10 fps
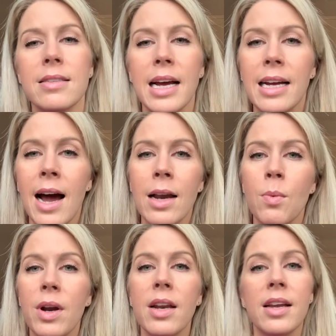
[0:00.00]
kind of
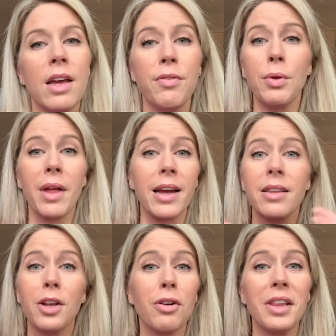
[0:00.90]
wanted to give you like
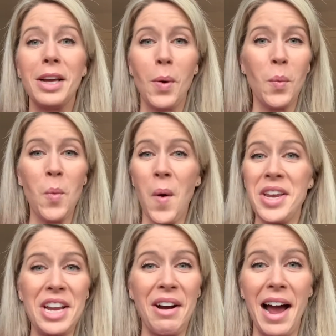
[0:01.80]
literally a 1
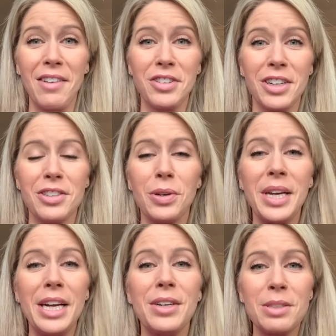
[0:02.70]
year after. So
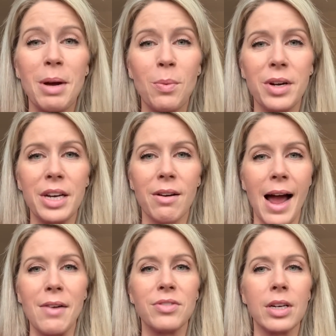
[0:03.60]
here's my 1 year
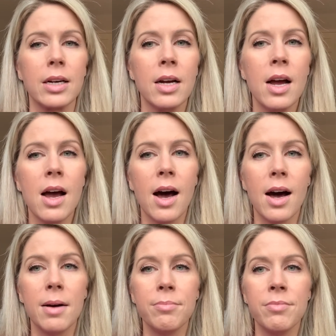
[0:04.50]
after.
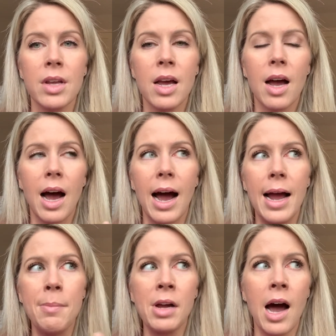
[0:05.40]

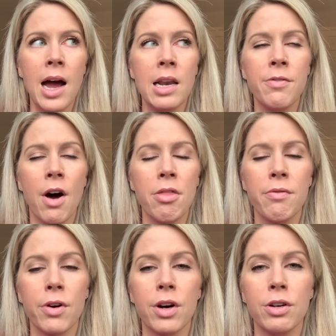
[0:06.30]
I'm kind of on the
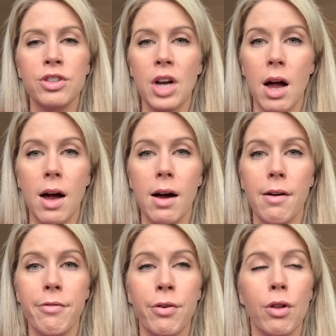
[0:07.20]
verge
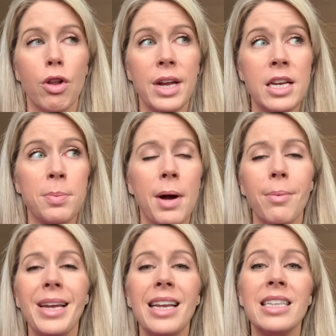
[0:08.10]
of looking to
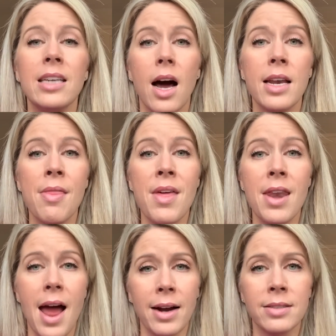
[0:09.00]
probably get it done in the
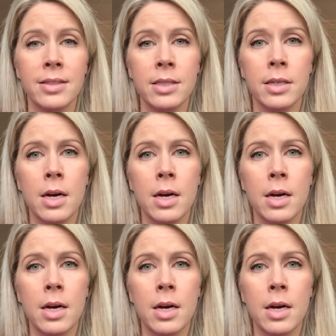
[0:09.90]
next